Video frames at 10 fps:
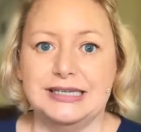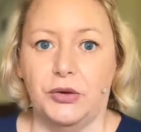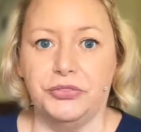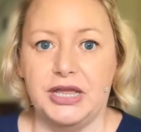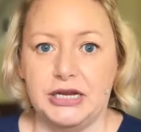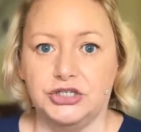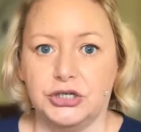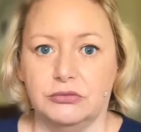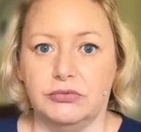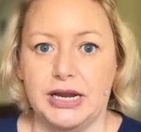South
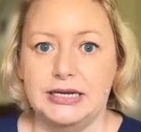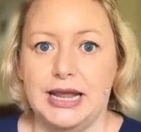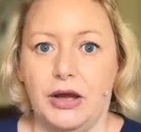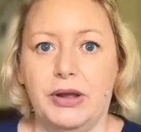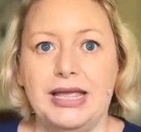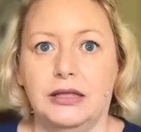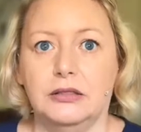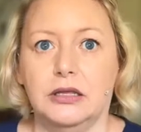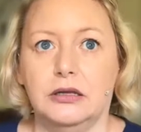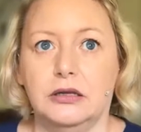Asia right now,
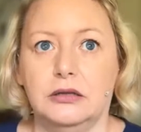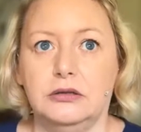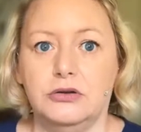and the